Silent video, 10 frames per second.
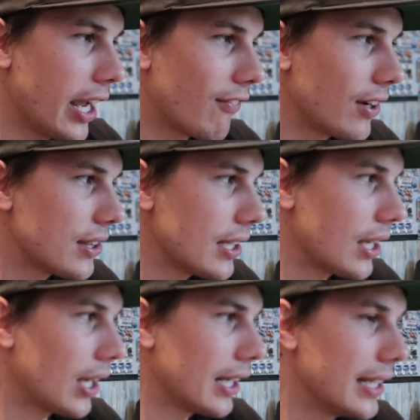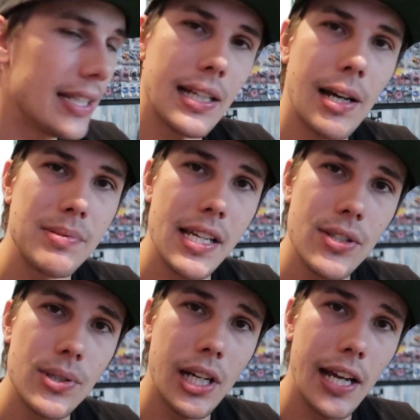everything I needed to update
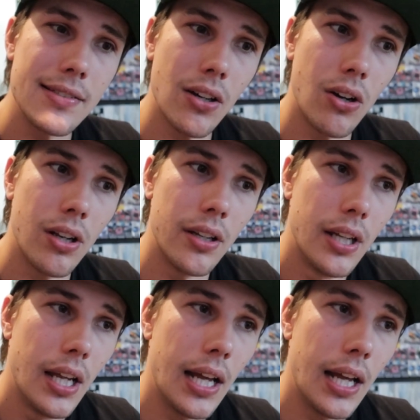you guys on.